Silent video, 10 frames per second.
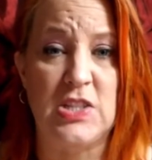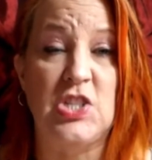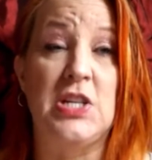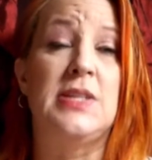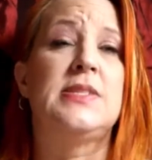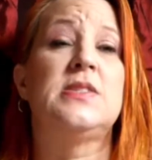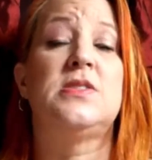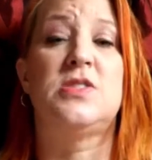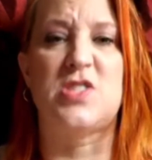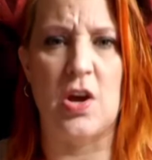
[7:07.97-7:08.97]
she is
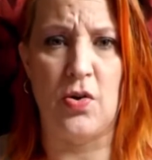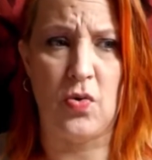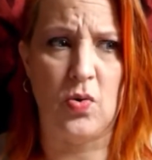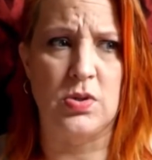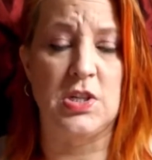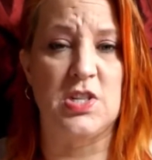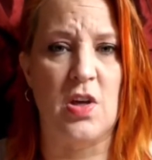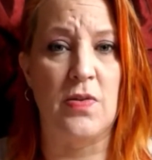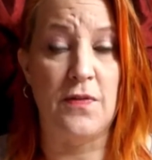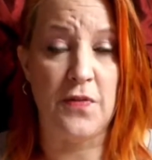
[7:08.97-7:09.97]
hysterical. She's
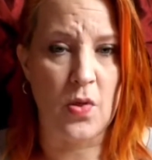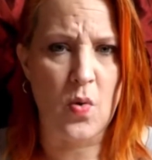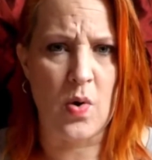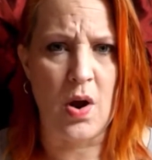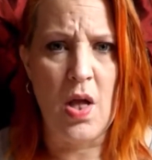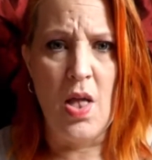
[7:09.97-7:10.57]
on the floor.